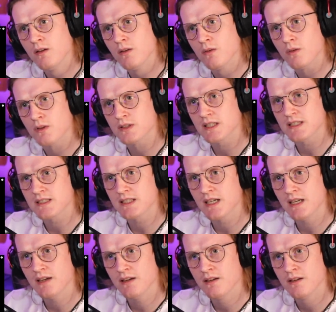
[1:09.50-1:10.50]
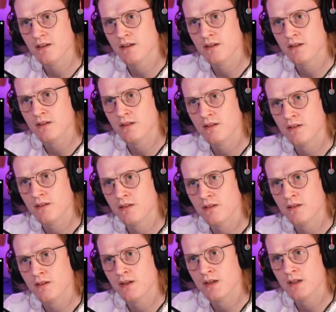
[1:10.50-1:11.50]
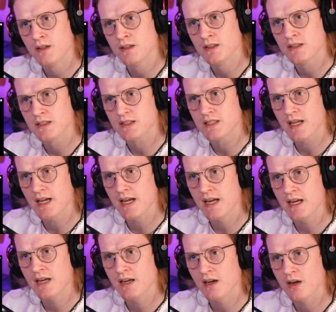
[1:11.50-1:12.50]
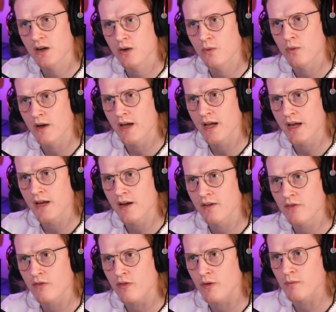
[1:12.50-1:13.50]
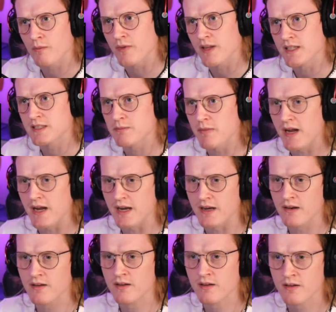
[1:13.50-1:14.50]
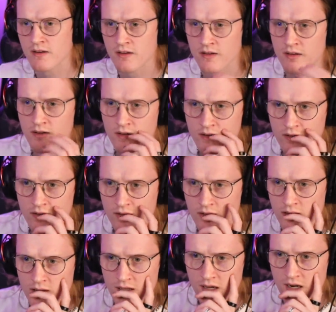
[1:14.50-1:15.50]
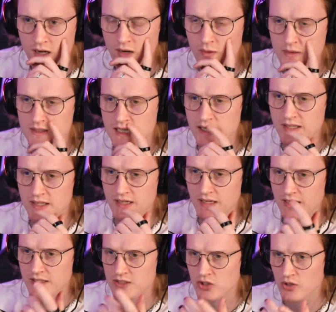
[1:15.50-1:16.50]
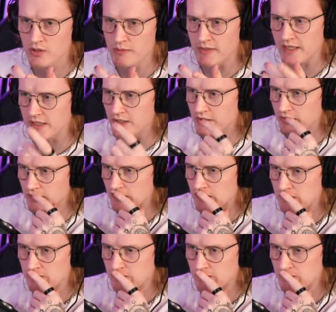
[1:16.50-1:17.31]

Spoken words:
What does that say? Stay away from this man. Oh, is that the toy maker dude?